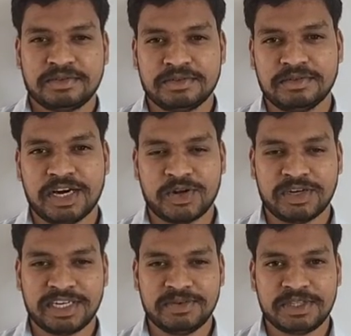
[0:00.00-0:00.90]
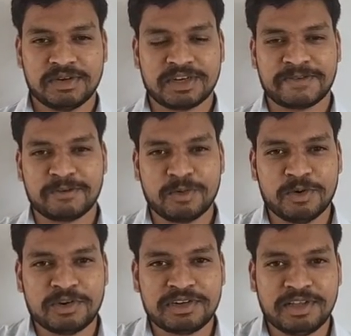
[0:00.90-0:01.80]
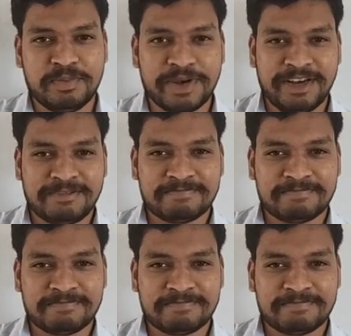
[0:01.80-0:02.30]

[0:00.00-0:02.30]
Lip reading: So are you all ready with your rough notebook and pen?